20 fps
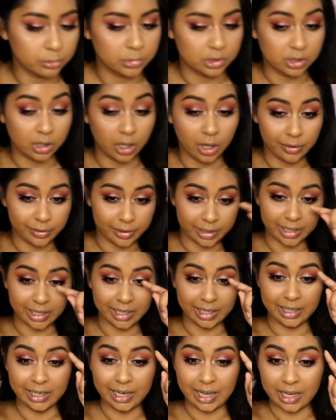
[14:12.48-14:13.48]
mascara
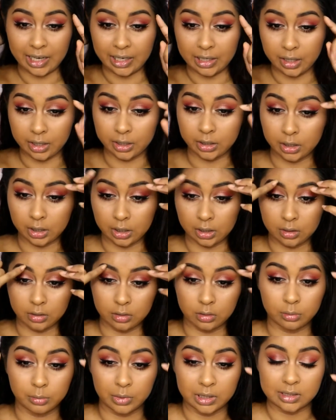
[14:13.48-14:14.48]
here and there like
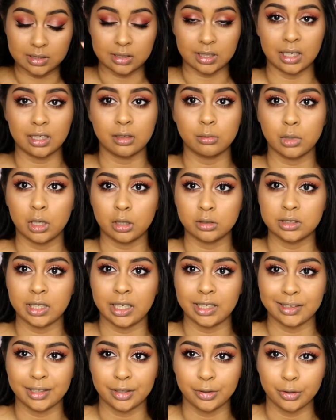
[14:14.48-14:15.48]
on my skin, but I'll
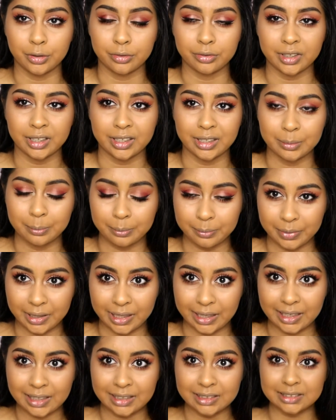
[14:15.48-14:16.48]
take that off in a
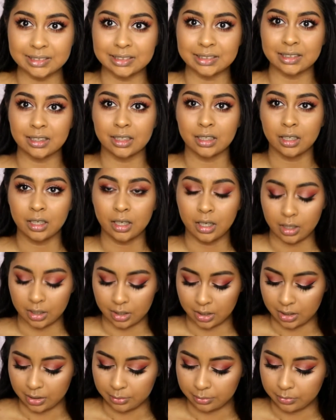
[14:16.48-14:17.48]
bit.
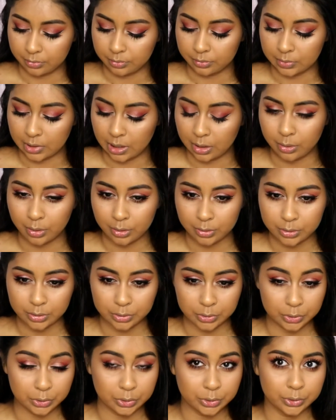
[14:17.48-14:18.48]
Now
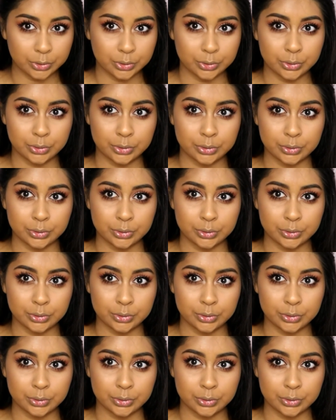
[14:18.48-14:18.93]
onto,